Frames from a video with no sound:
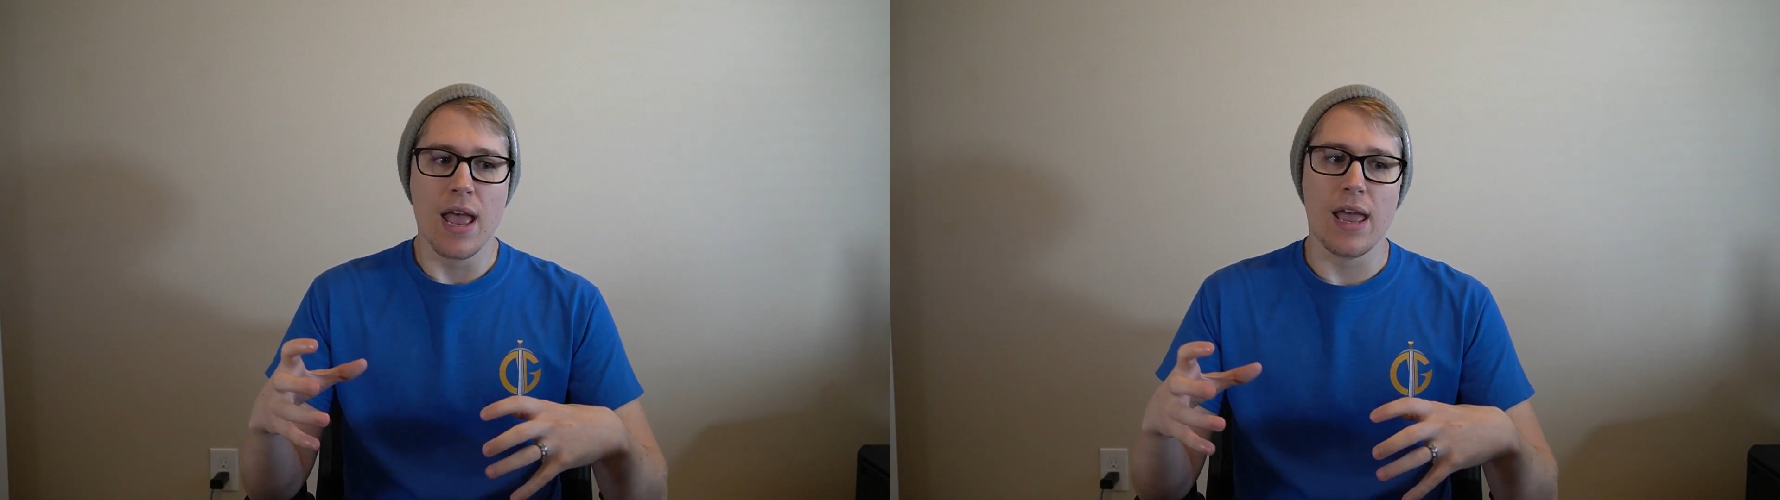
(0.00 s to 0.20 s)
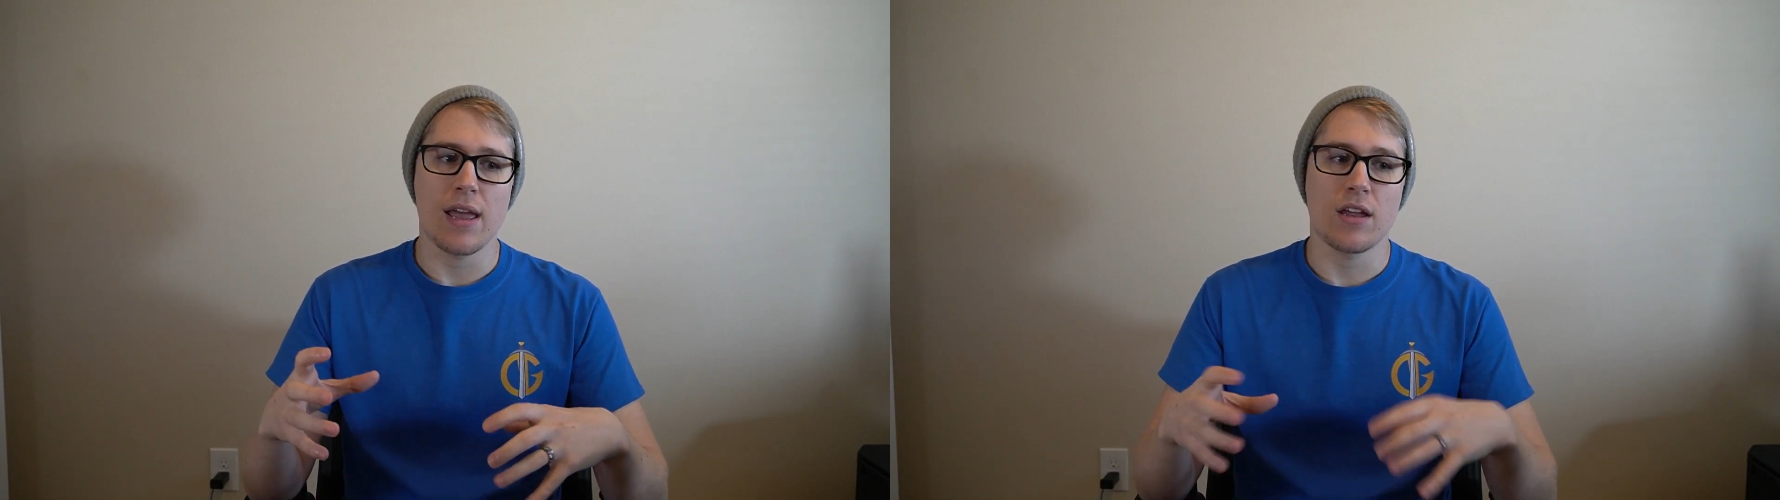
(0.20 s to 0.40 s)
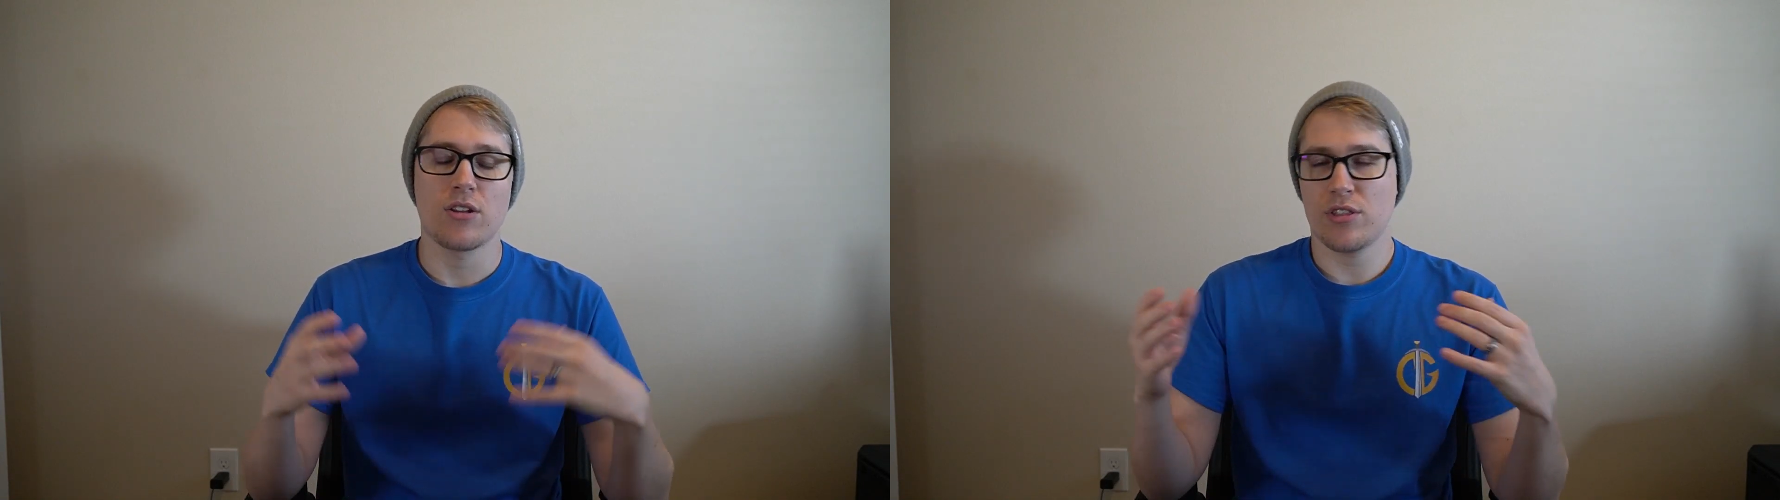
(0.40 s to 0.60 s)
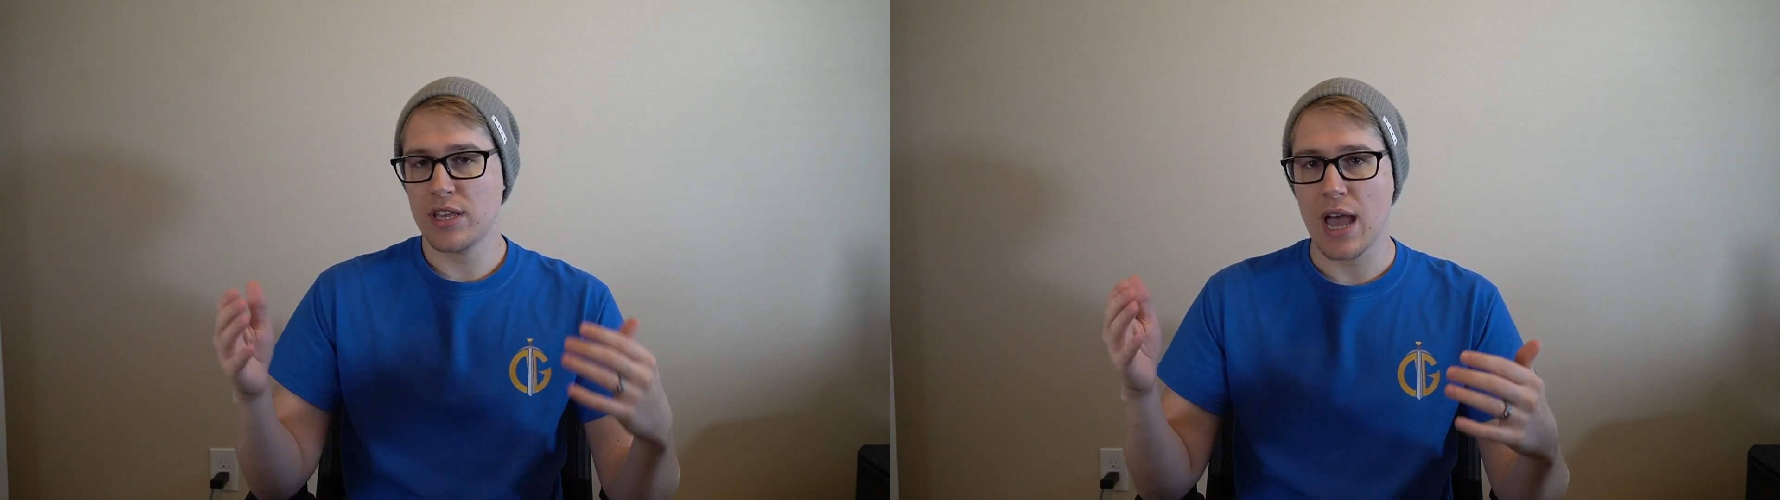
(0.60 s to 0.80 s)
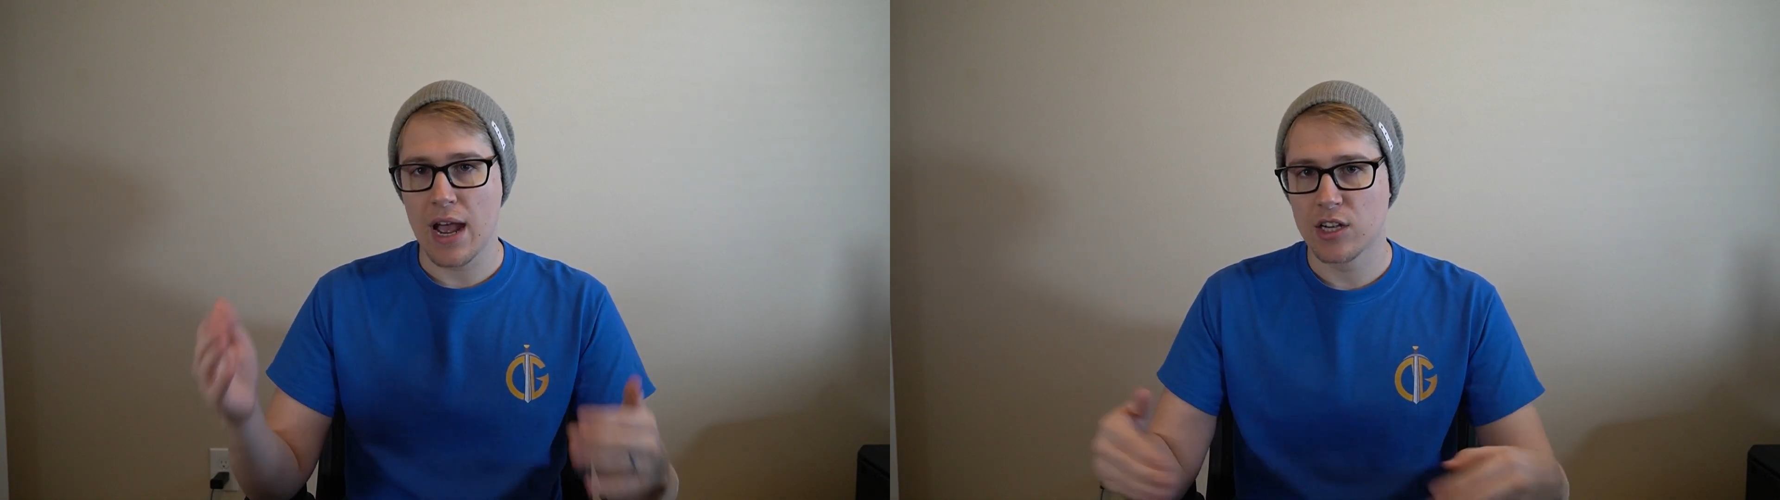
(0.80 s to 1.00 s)
and
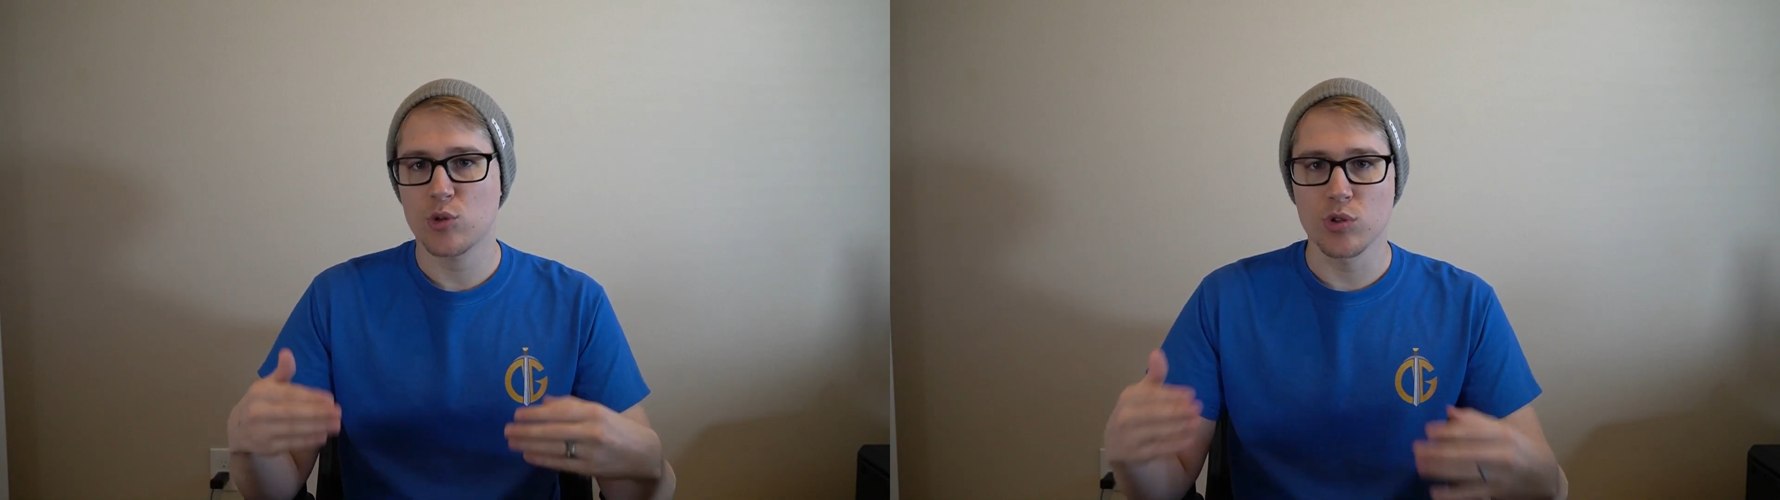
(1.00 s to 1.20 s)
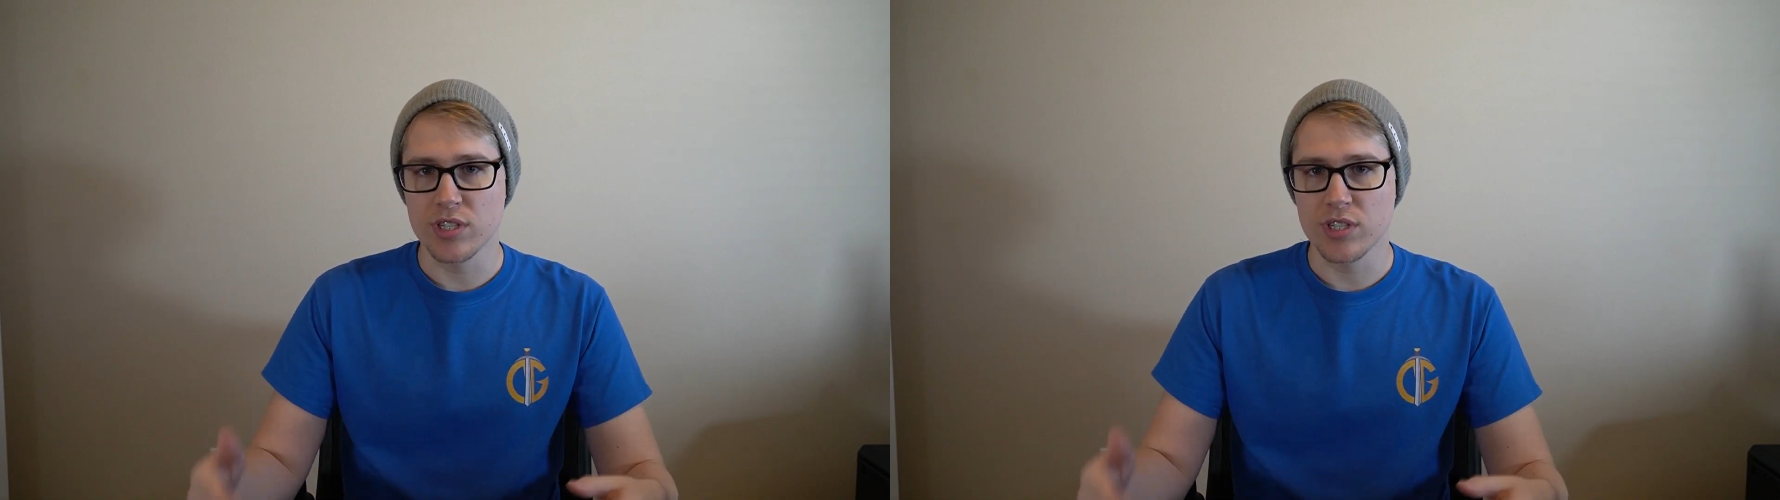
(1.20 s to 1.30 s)
the actual